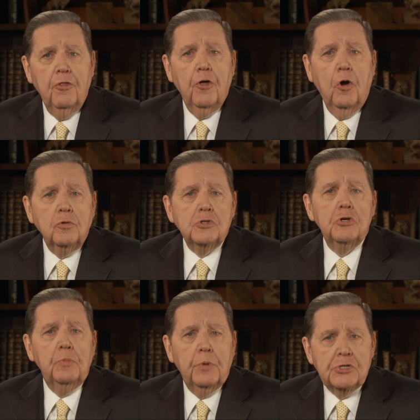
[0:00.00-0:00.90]
Those
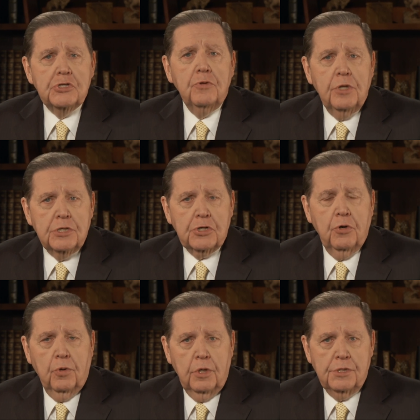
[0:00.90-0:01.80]
who pursue this
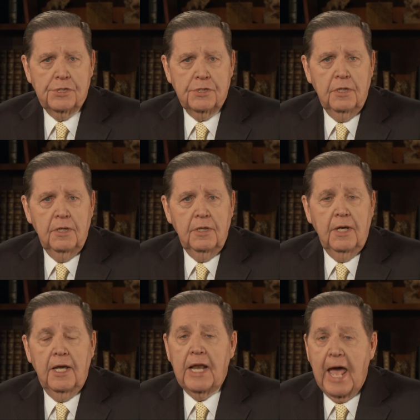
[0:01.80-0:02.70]
course
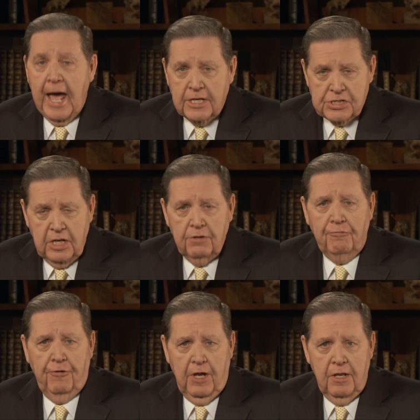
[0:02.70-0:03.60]
and ask in
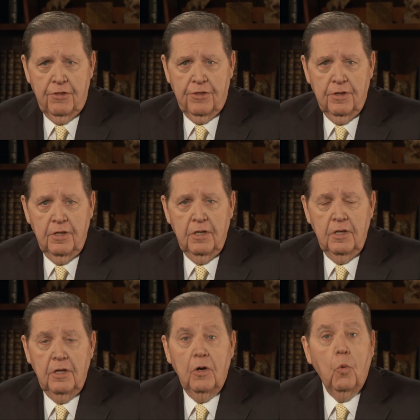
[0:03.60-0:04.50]
faith
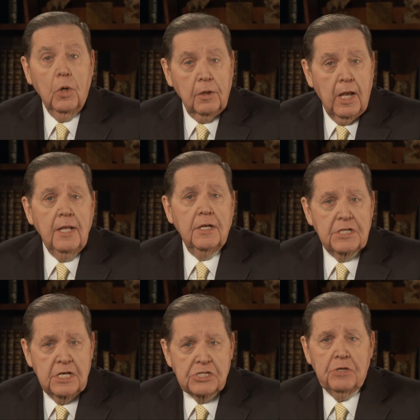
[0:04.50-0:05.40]
will gain a
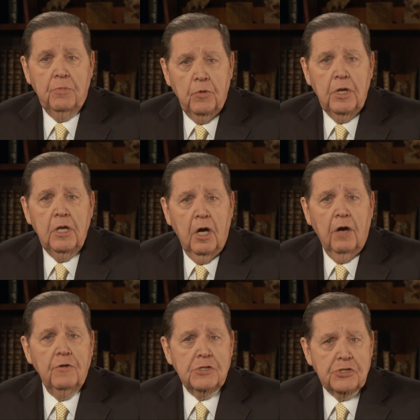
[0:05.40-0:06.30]
testimony
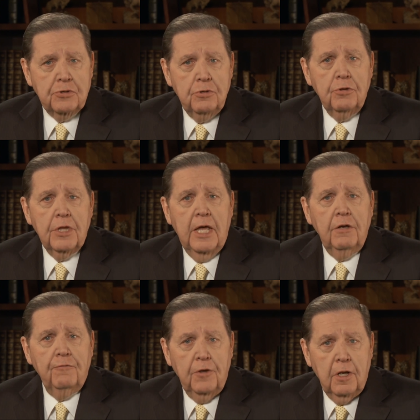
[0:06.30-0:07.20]
of its truth
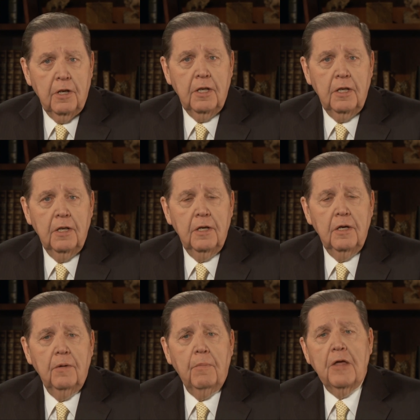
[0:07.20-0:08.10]
and affinity
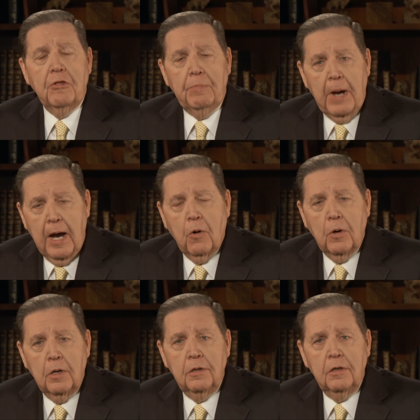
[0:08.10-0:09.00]
by the
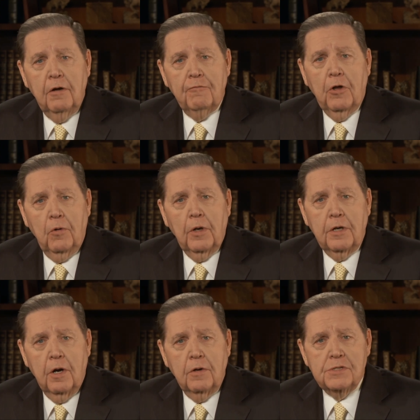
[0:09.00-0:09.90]
power of the
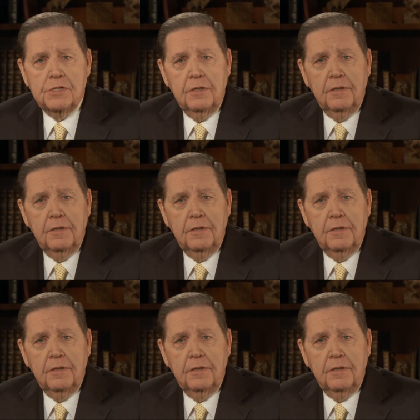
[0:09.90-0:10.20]
Holy Ghost.